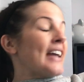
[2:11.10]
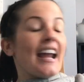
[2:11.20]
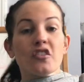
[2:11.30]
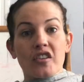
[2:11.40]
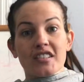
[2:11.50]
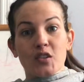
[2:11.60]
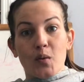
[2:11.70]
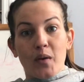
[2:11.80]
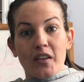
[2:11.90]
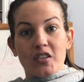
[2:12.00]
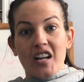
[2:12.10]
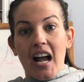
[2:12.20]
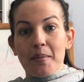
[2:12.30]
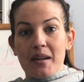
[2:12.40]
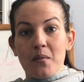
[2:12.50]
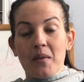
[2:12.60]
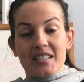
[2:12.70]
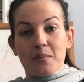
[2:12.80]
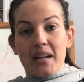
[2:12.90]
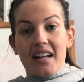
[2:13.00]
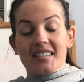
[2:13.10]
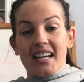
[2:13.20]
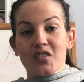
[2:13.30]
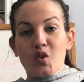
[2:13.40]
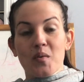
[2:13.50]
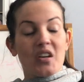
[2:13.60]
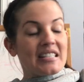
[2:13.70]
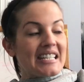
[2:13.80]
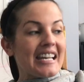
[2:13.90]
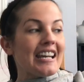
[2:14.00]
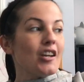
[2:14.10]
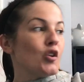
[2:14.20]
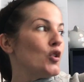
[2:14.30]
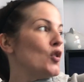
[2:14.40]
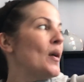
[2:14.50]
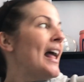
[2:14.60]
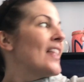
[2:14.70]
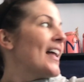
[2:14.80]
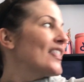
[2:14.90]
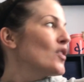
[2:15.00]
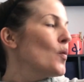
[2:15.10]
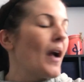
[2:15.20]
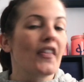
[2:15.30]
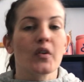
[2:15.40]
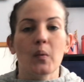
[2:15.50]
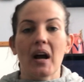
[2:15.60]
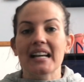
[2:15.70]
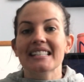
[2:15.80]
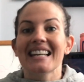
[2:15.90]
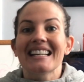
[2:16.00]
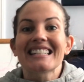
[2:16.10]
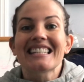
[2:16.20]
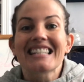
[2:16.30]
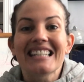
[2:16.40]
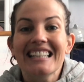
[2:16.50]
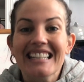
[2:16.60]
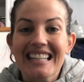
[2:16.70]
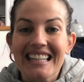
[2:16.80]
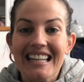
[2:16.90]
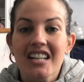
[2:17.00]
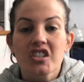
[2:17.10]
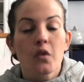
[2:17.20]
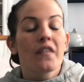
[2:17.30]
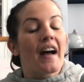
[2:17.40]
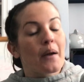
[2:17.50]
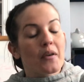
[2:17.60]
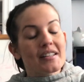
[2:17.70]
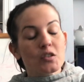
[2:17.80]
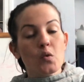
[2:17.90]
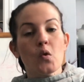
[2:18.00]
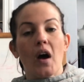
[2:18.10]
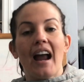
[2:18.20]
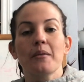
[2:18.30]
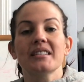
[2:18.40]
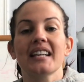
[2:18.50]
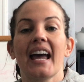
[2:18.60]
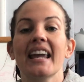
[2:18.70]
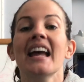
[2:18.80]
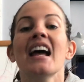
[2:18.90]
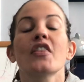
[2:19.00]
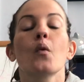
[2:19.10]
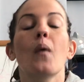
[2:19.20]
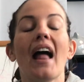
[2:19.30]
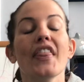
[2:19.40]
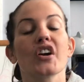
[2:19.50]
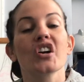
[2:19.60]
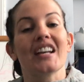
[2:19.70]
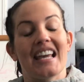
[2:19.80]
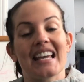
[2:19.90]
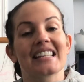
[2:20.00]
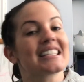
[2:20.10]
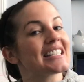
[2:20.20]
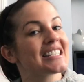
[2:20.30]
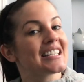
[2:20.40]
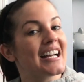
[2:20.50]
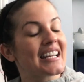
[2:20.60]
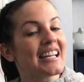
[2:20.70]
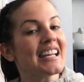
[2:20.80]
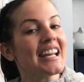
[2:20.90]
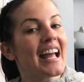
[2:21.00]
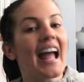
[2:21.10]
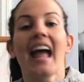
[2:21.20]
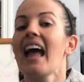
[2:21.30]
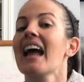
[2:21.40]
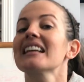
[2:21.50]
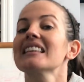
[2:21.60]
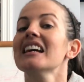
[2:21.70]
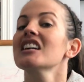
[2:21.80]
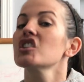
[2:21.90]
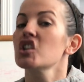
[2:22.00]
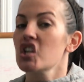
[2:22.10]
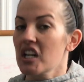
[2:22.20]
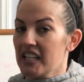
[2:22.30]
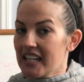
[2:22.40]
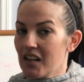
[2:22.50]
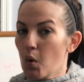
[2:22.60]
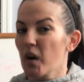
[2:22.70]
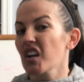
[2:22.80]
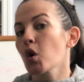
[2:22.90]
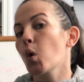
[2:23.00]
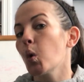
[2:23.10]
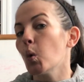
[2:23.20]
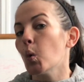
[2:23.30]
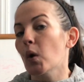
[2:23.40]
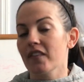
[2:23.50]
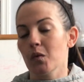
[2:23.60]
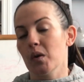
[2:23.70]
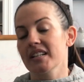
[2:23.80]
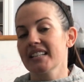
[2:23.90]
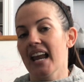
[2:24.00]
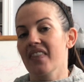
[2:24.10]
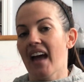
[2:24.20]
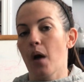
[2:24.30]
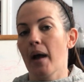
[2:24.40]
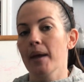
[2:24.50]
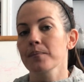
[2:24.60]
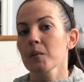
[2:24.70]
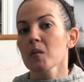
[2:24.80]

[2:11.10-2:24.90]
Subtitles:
Adrian's little brother Tommy must have been outside too because he knew that the weather was chilly. So if I were at school, I would say the weather is sunny and chilly, or cool if we want to say it that way.